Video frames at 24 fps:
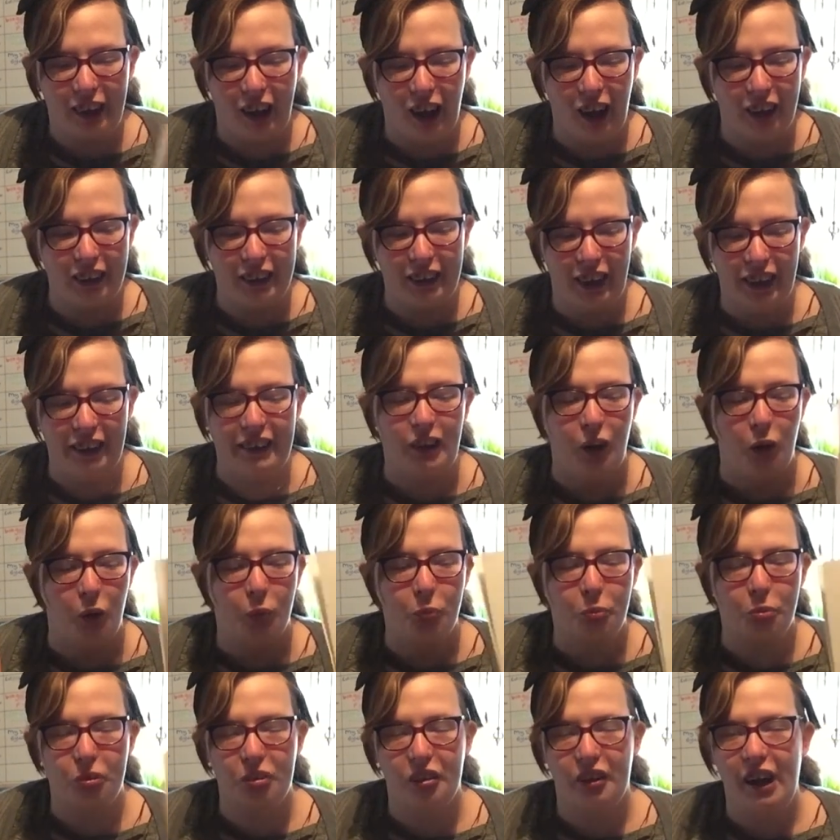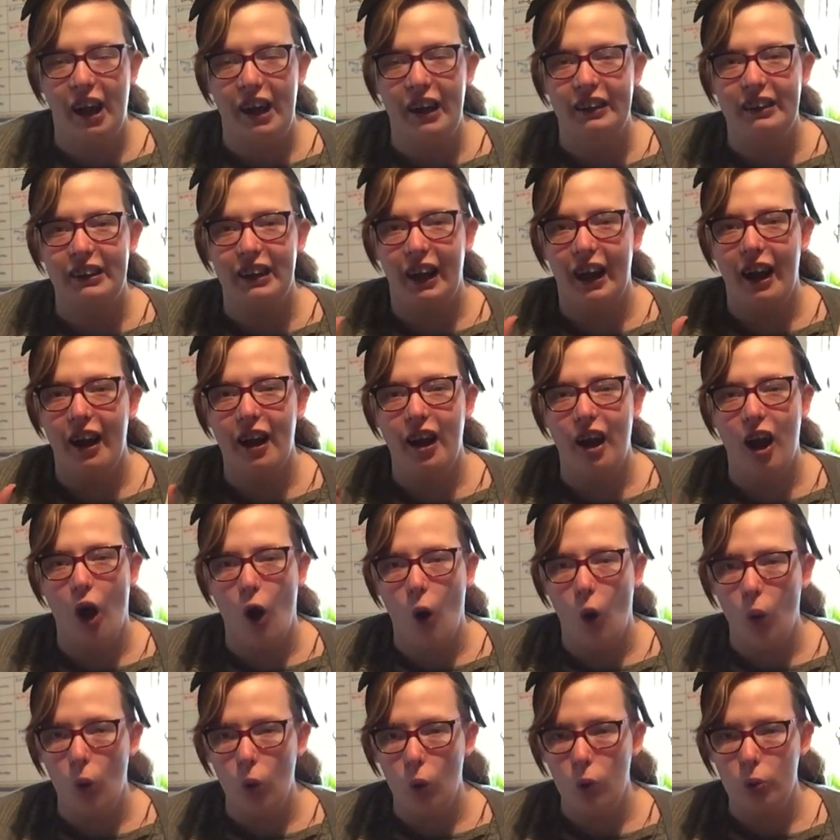card is pretty
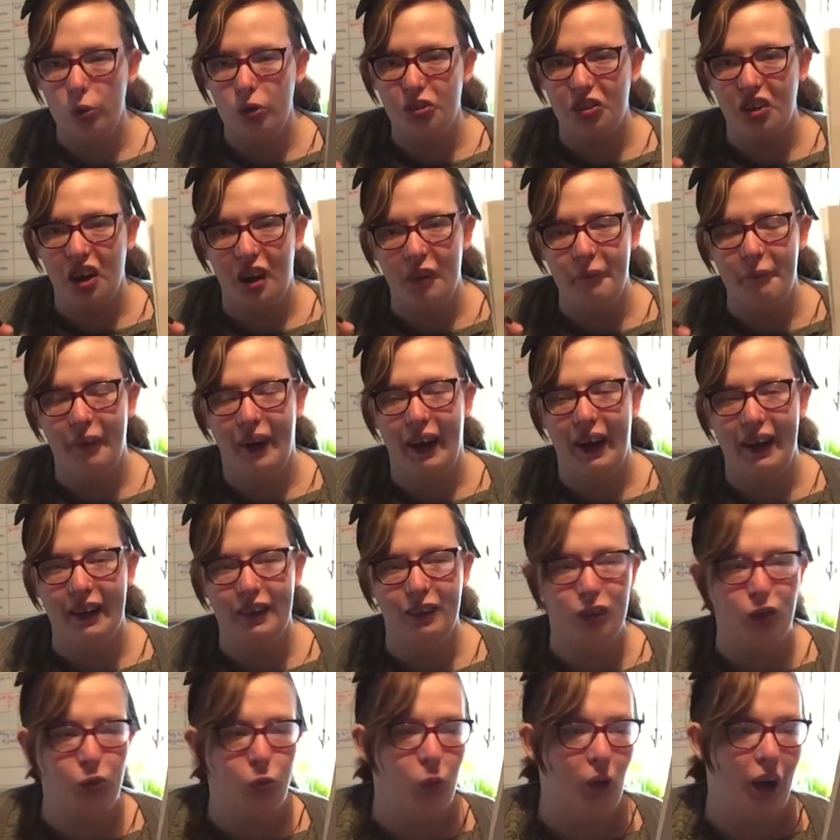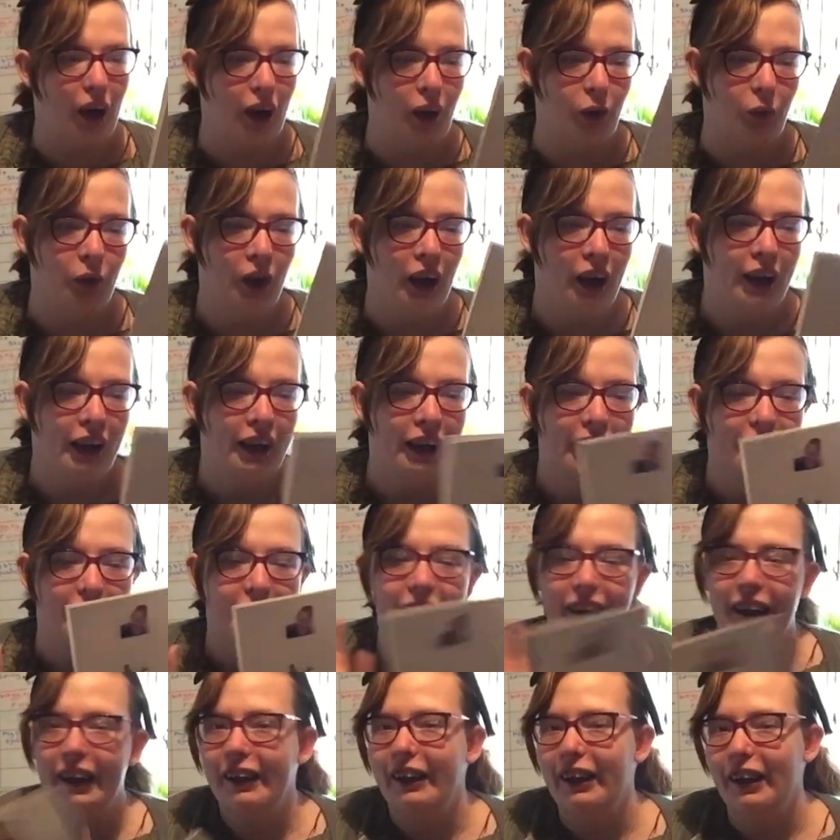awesome as well.
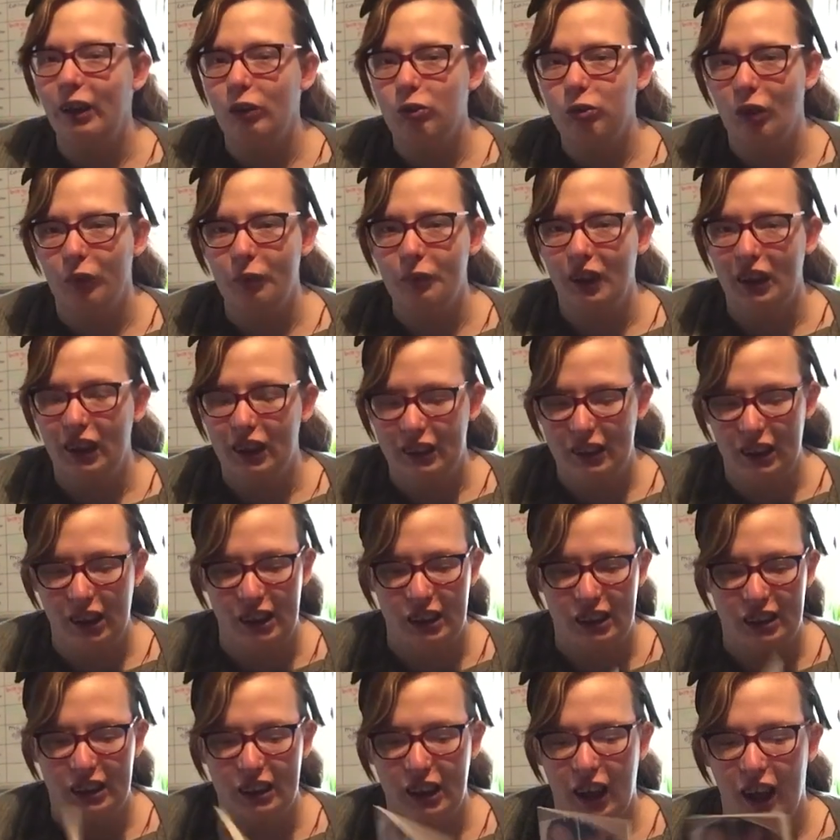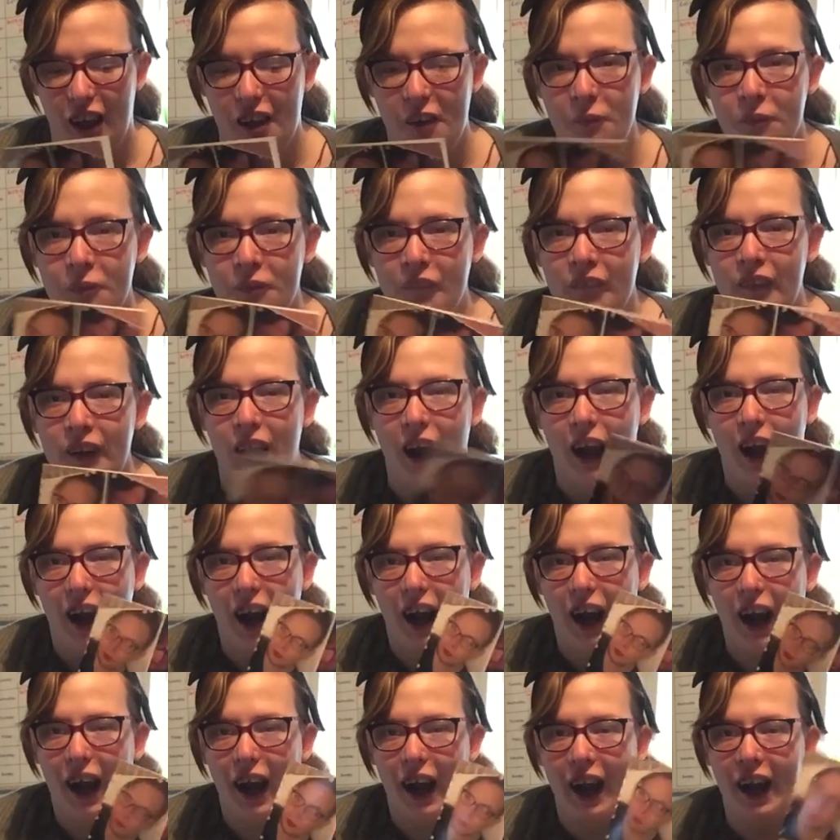This is from the sister,
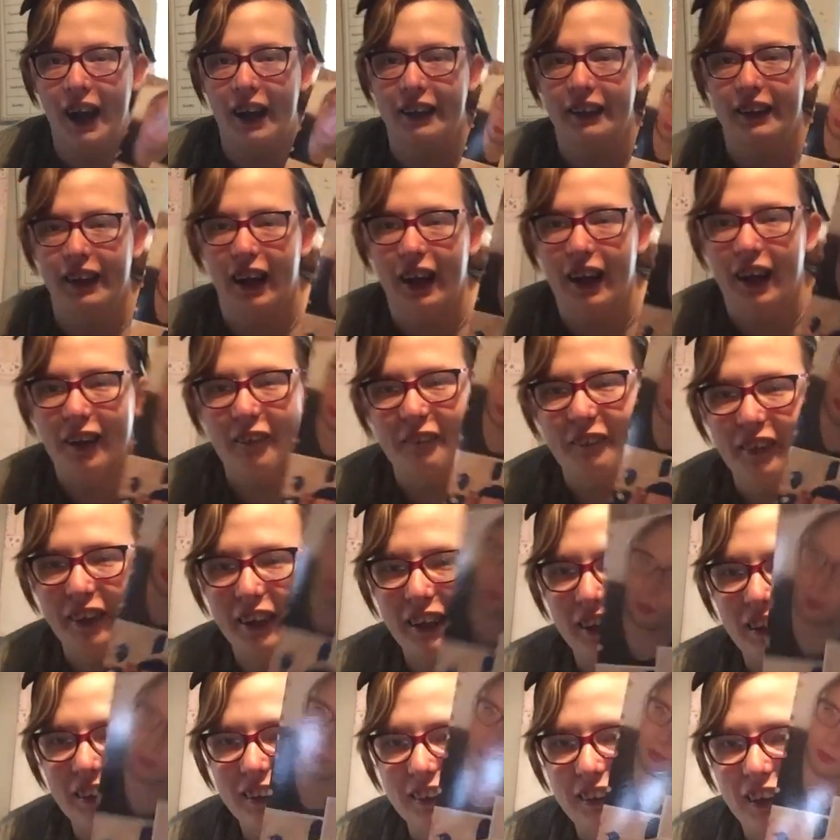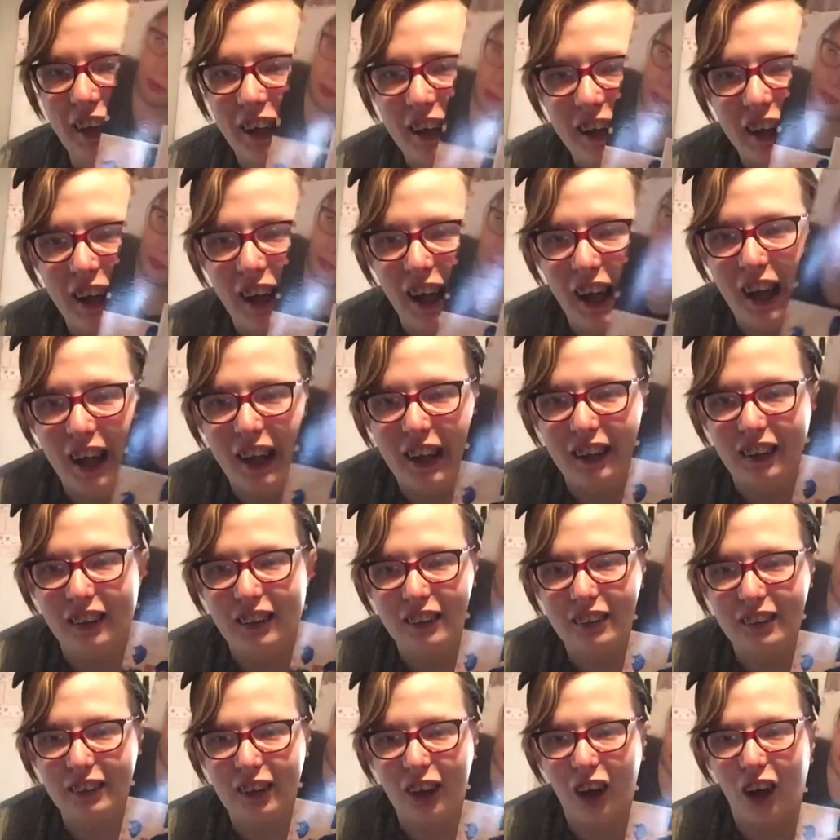and as you can see,
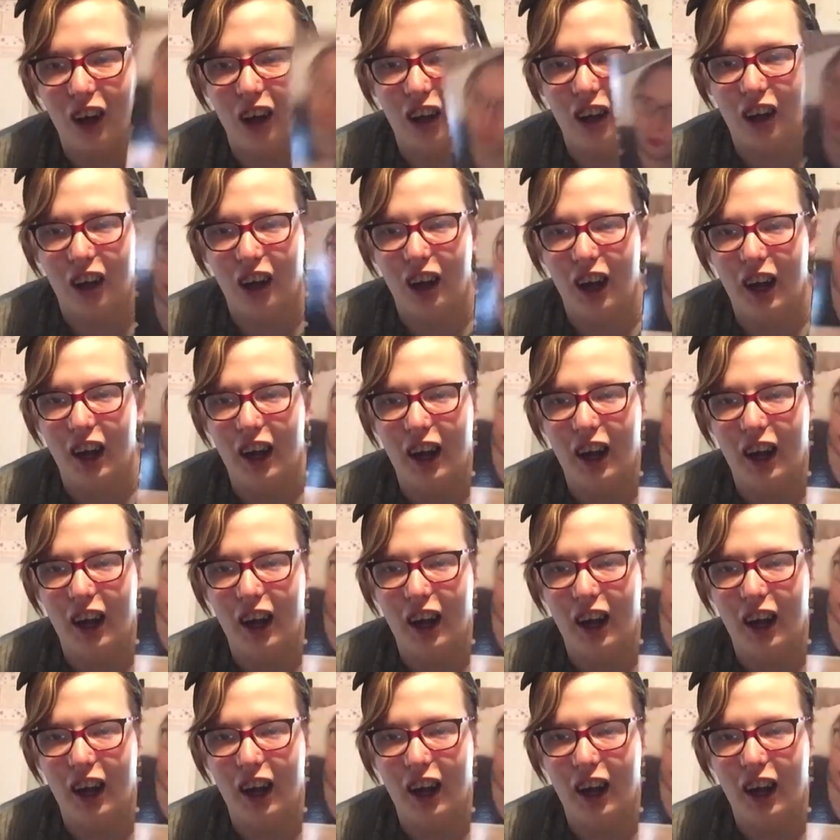it's got